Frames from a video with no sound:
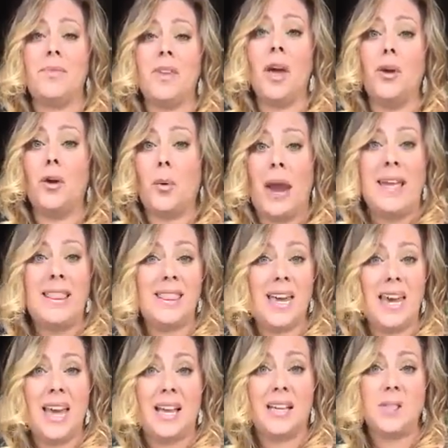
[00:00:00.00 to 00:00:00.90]
Great
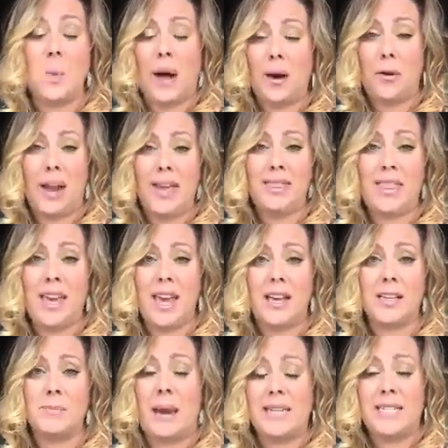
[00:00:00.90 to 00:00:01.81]
Things, What Great
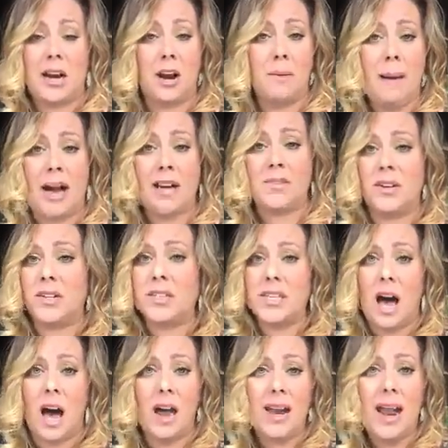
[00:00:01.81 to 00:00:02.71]
Things by Derek Maxfield.
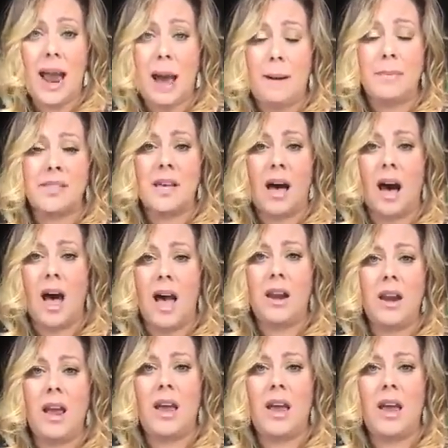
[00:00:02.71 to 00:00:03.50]
It's on Amazon.